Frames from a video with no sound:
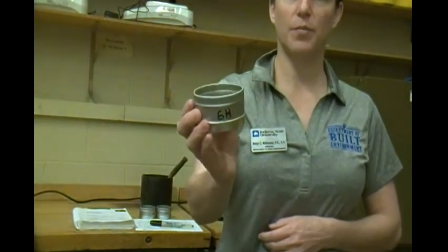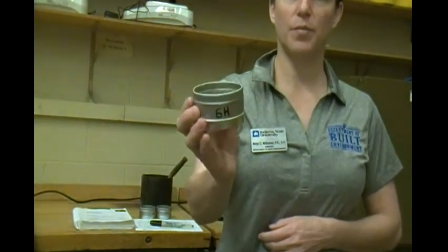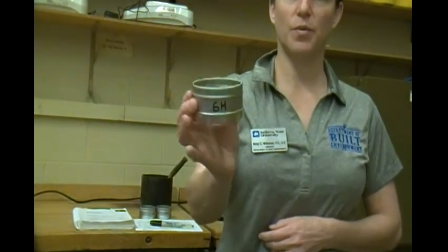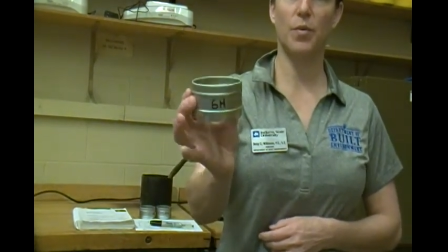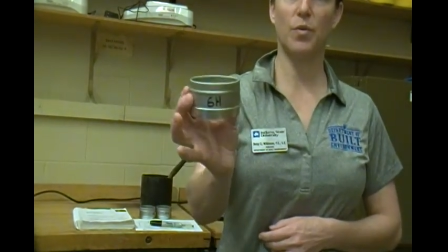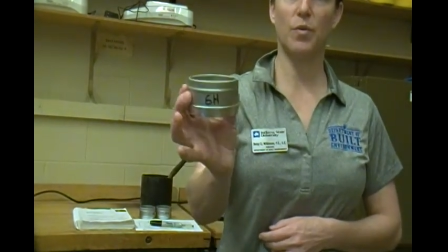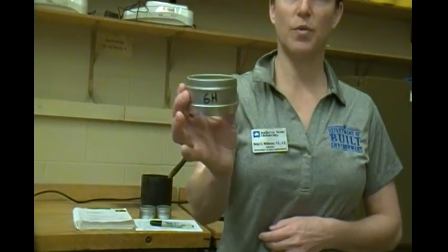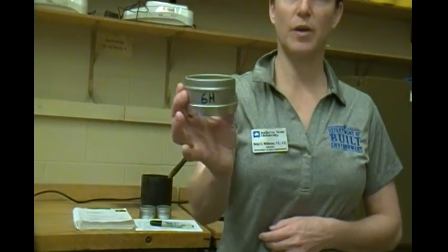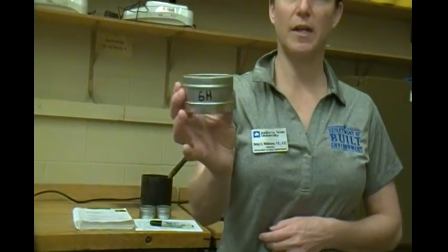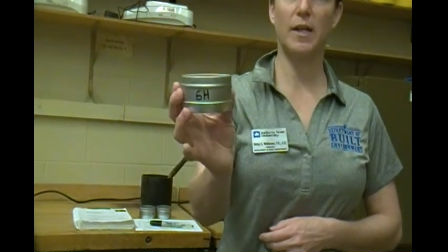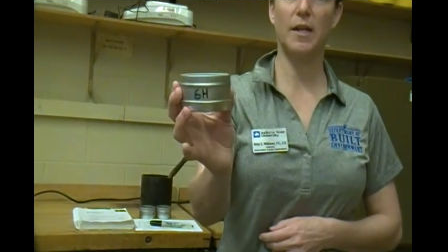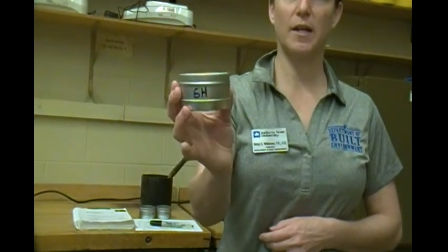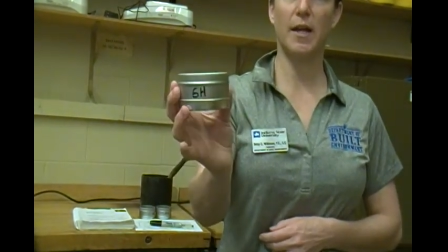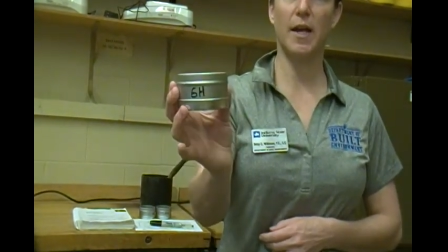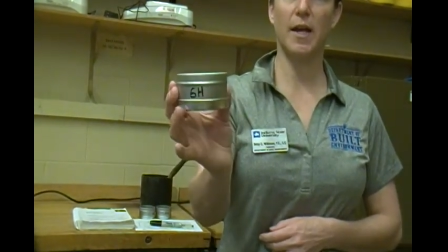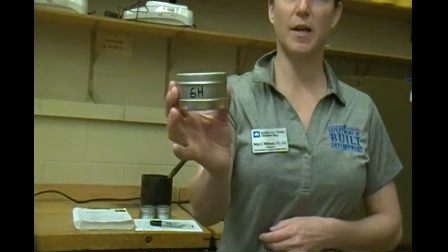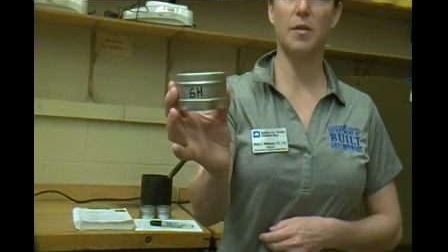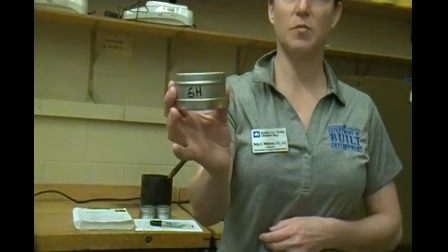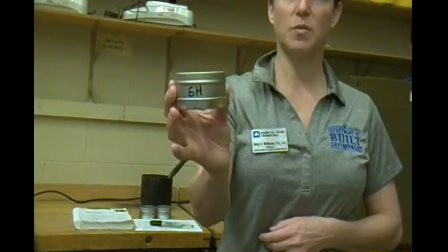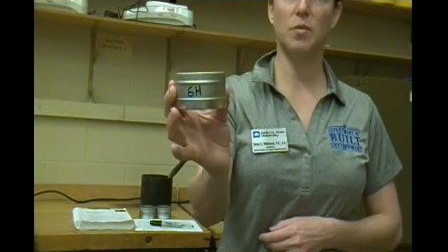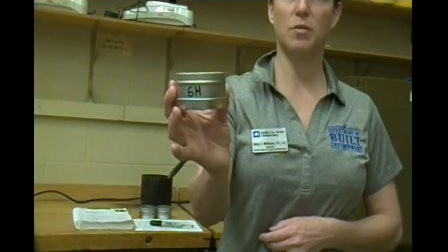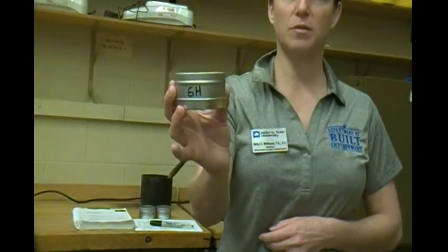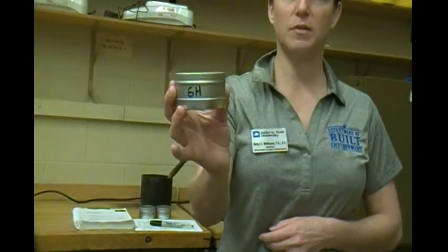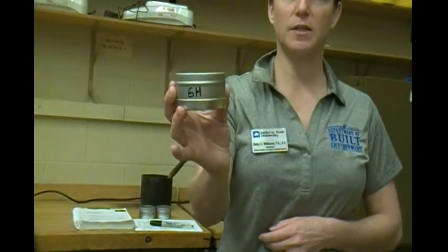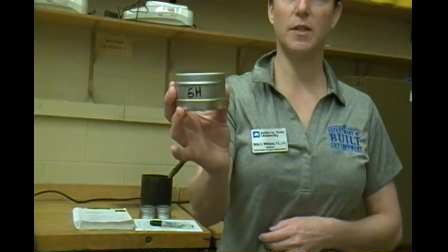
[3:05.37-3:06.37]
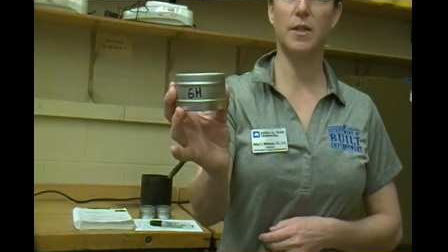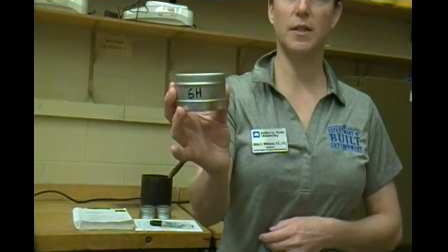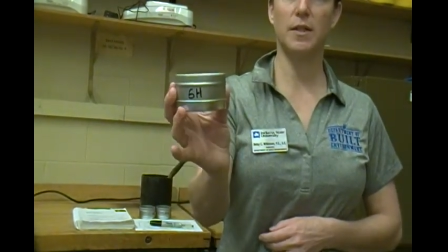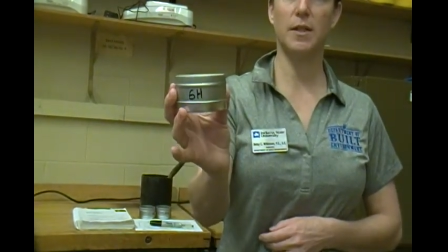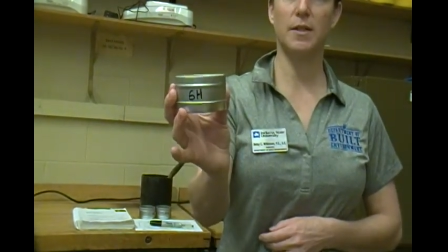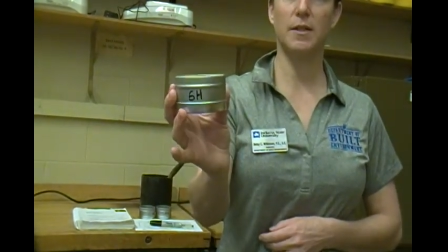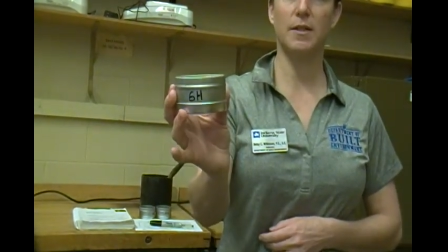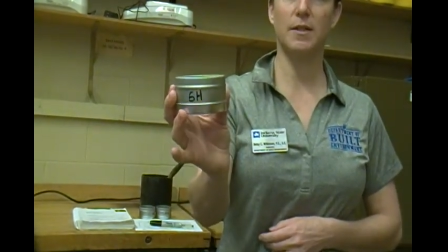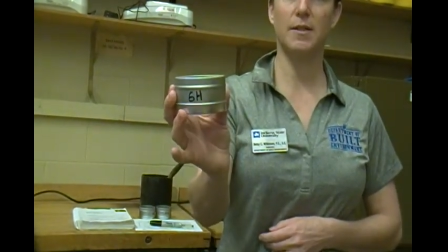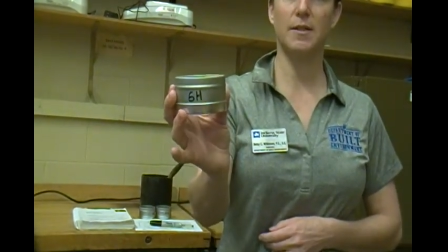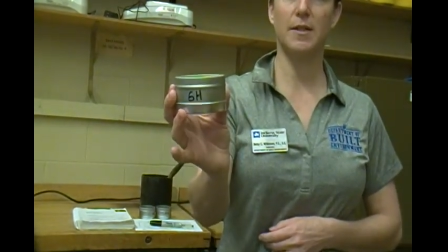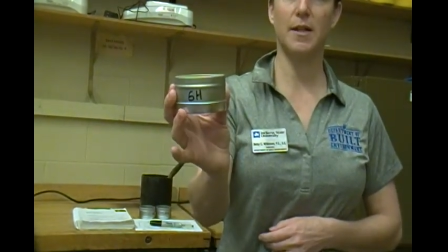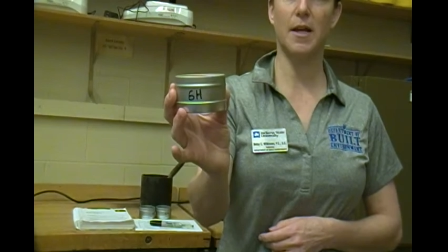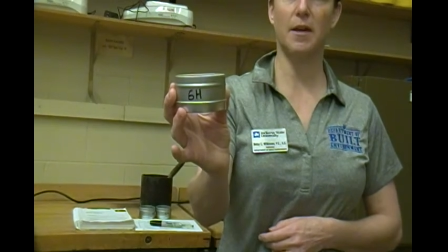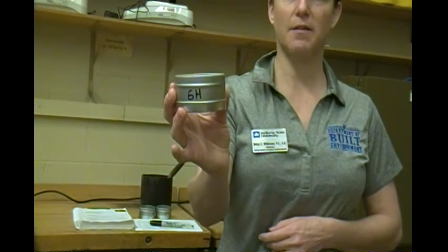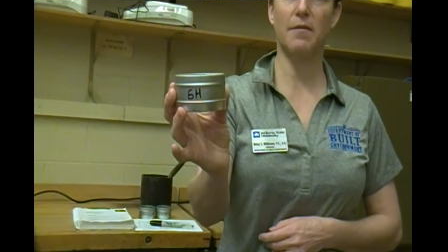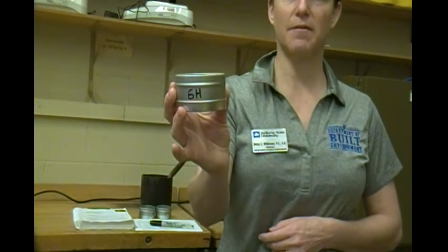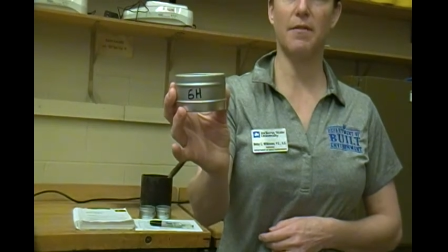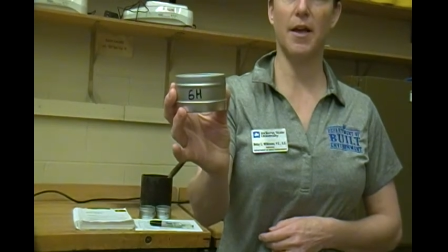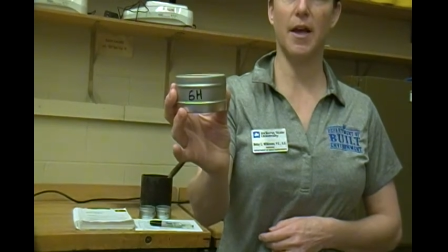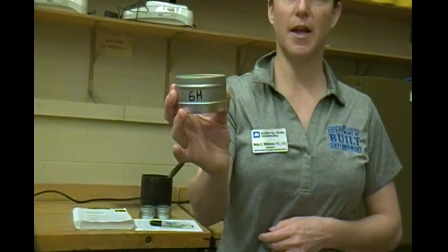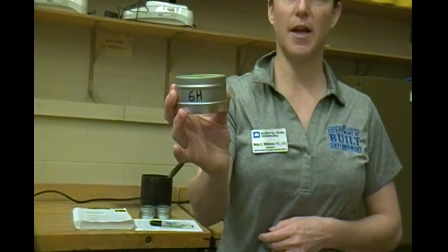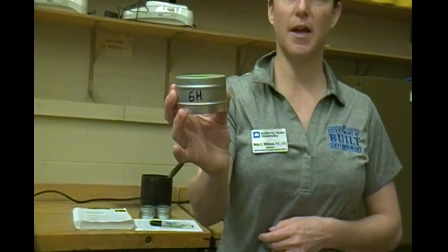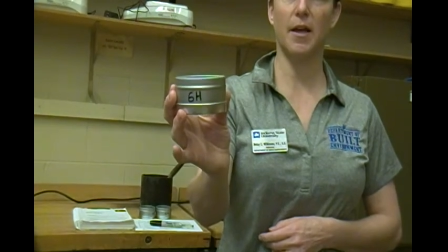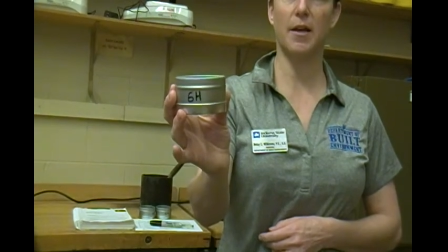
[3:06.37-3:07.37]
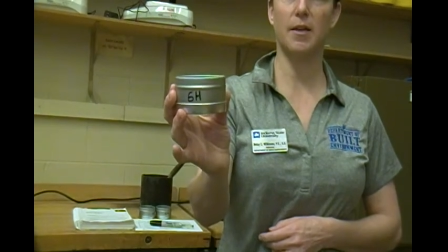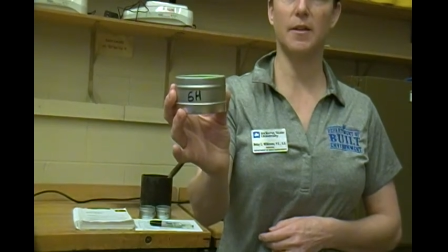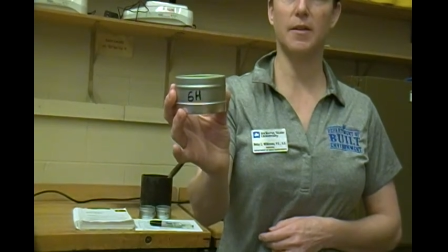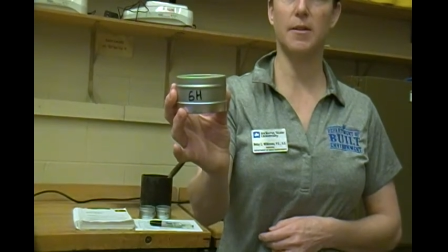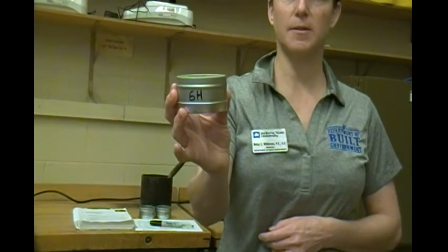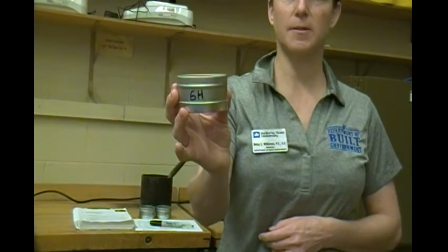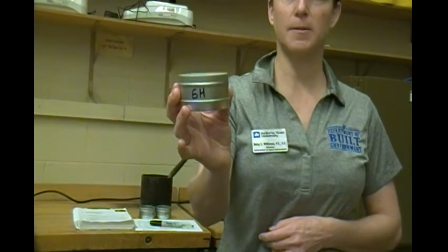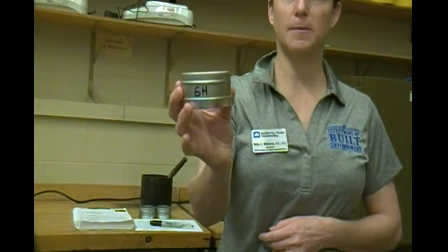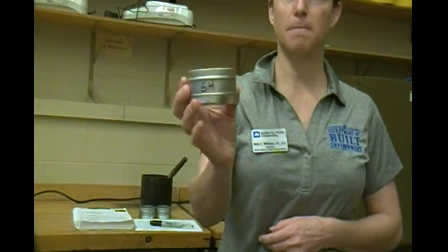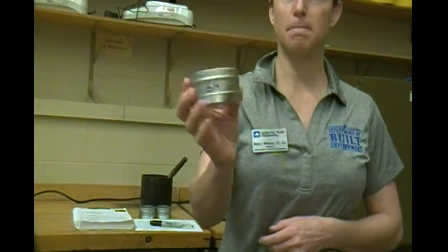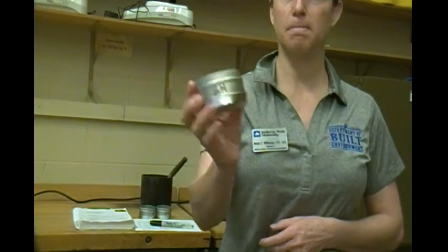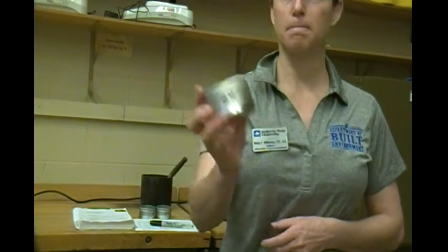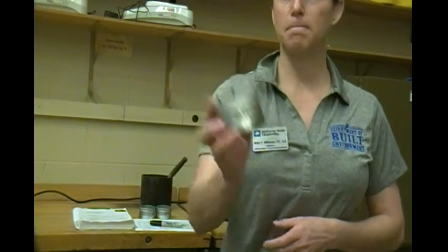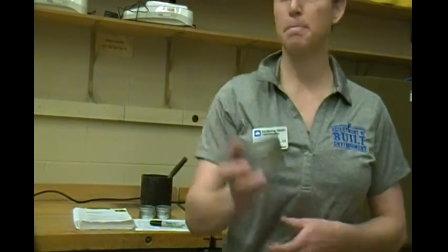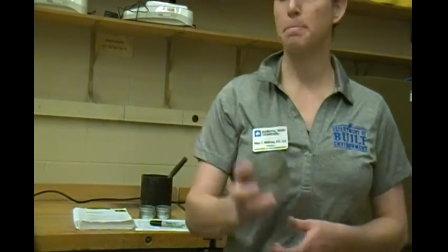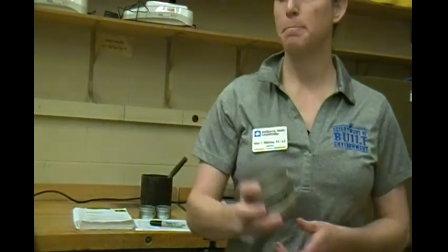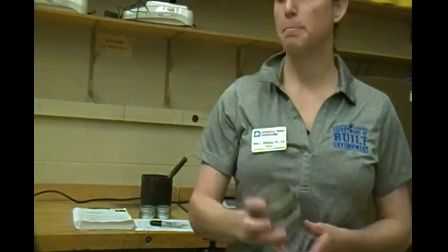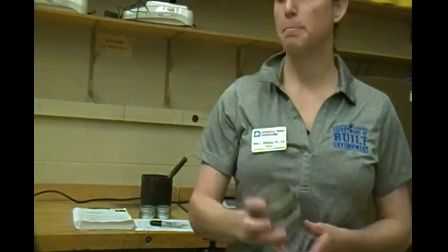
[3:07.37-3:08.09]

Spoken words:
pre-labeled set of cans.